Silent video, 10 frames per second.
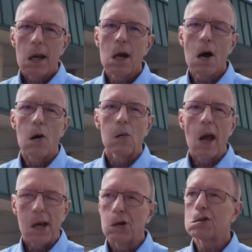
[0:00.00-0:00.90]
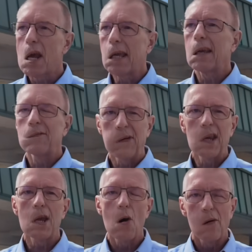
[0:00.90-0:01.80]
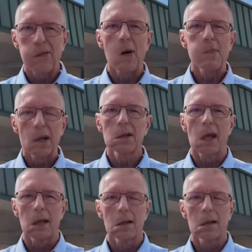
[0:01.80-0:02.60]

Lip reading: I know. And you're taking video of our building.